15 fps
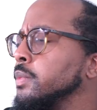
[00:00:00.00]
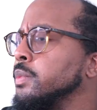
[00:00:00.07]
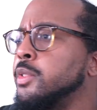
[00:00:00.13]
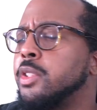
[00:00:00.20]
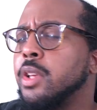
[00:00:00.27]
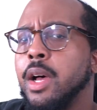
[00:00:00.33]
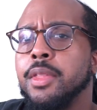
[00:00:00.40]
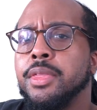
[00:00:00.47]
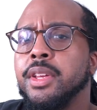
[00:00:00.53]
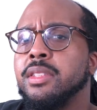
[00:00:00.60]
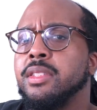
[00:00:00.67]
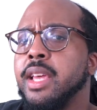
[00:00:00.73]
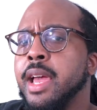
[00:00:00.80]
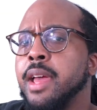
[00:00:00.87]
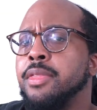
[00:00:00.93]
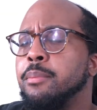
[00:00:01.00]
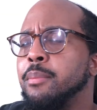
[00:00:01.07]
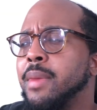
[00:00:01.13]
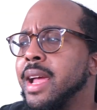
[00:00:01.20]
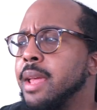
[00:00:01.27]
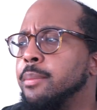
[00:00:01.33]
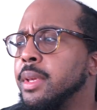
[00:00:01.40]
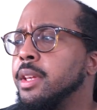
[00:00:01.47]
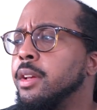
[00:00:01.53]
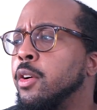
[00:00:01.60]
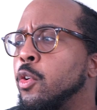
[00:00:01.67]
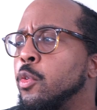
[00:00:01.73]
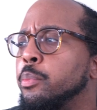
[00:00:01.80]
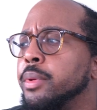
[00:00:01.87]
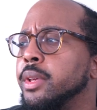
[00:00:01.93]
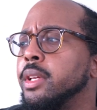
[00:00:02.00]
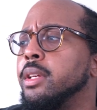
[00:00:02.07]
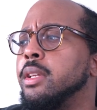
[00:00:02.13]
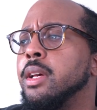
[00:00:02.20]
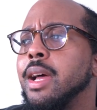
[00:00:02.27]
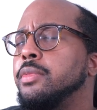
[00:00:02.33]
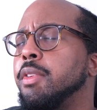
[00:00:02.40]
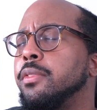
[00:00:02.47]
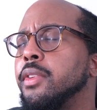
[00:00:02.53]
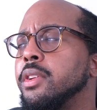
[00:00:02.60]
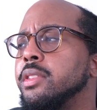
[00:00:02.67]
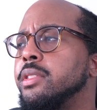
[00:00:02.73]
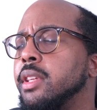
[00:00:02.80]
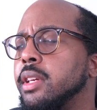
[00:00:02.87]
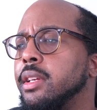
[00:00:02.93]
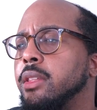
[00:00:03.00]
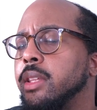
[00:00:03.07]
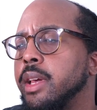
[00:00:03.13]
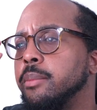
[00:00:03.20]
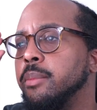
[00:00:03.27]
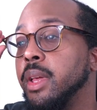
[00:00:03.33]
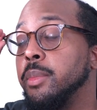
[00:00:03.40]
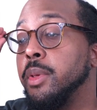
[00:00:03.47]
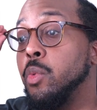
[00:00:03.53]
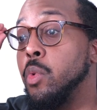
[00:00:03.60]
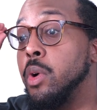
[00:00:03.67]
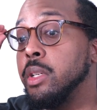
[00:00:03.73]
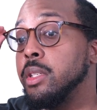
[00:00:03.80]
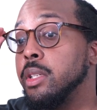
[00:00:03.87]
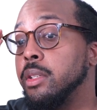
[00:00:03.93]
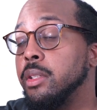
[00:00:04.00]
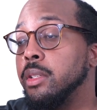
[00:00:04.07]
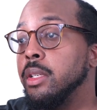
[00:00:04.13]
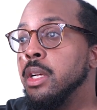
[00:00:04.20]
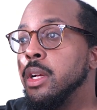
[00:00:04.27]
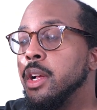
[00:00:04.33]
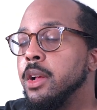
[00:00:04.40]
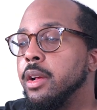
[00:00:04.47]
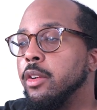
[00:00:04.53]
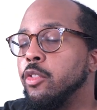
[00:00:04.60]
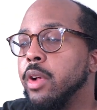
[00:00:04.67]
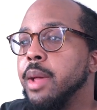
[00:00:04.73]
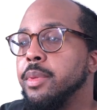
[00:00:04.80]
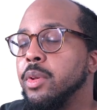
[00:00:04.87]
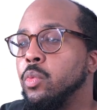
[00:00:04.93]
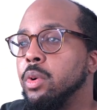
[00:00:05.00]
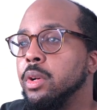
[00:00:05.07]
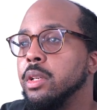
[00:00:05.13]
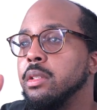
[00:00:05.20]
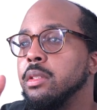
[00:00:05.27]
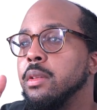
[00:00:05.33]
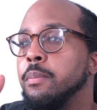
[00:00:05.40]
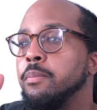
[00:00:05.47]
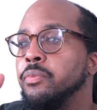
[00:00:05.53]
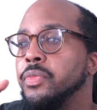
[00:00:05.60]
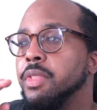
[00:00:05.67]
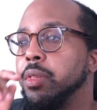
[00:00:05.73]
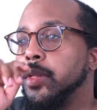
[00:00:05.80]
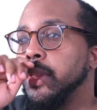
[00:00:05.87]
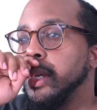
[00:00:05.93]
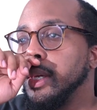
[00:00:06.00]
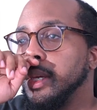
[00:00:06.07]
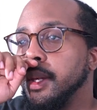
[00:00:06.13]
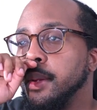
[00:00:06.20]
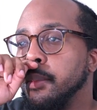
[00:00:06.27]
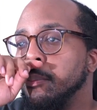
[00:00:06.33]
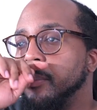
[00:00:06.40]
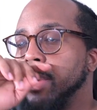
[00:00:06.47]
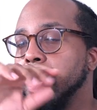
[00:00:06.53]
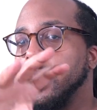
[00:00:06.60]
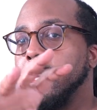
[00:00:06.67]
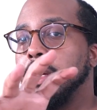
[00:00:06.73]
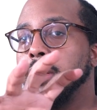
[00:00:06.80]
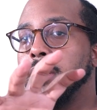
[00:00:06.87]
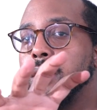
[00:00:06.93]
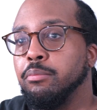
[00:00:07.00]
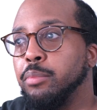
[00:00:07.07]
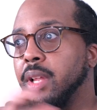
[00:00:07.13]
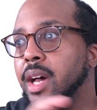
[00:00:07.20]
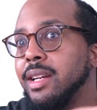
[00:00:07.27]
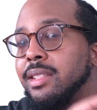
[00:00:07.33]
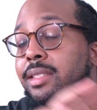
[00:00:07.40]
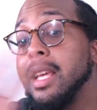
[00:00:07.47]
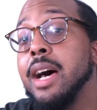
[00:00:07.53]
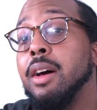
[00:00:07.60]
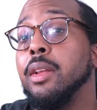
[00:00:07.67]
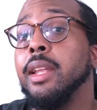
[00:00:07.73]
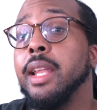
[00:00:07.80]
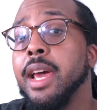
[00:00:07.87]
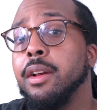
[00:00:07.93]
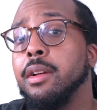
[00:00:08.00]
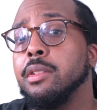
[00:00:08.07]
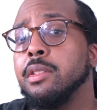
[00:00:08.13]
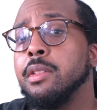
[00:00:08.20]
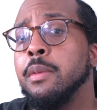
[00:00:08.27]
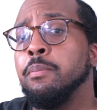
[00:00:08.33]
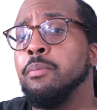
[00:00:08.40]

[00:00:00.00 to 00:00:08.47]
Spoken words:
Saw this at the Miami Open. The first thing that made me want to grab it was the big block style letters